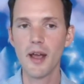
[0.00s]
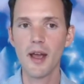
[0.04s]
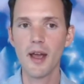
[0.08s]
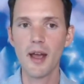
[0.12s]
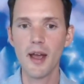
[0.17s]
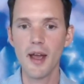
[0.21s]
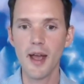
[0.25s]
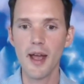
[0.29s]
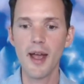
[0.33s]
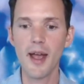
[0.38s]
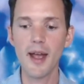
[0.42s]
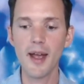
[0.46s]

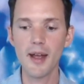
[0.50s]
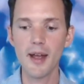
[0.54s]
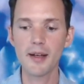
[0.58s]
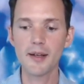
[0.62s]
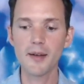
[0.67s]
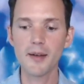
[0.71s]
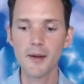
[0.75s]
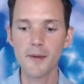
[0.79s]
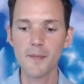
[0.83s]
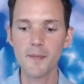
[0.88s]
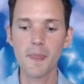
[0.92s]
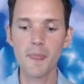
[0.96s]
And
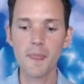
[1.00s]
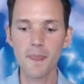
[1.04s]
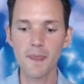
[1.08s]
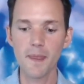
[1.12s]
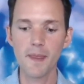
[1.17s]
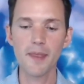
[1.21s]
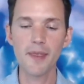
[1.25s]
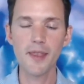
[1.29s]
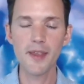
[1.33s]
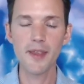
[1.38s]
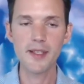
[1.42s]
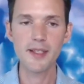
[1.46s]

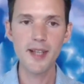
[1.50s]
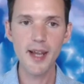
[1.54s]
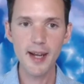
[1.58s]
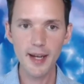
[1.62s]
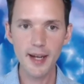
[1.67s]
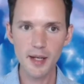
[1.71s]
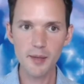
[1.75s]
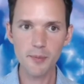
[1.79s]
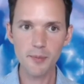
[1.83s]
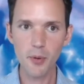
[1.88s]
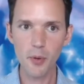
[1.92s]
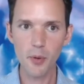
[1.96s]
the
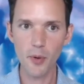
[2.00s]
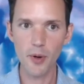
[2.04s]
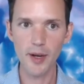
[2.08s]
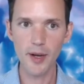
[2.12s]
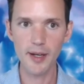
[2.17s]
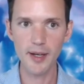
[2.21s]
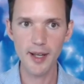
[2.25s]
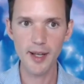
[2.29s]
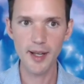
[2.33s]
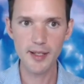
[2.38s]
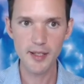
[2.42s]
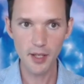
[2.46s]
second point
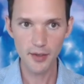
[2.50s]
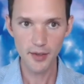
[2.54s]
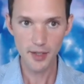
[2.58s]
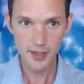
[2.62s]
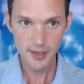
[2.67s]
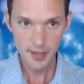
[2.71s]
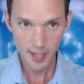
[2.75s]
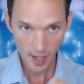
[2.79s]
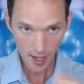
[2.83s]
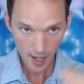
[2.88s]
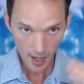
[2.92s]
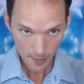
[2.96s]
is on the
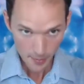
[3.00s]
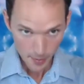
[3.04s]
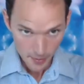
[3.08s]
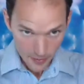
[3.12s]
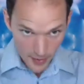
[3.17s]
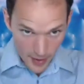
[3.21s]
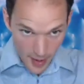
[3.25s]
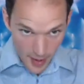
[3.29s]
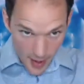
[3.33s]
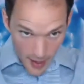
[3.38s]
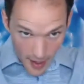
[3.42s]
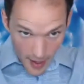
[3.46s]
top of
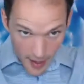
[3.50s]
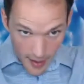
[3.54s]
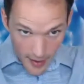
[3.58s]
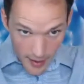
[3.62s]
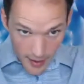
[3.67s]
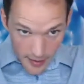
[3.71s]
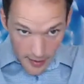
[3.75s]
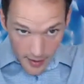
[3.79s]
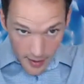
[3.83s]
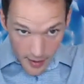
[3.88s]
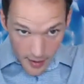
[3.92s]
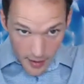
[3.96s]
the head
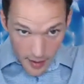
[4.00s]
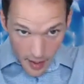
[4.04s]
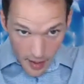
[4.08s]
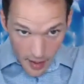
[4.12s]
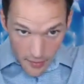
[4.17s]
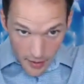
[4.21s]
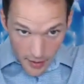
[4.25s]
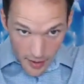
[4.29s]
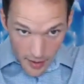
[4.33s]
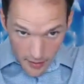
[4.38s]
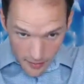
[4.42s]
at the governing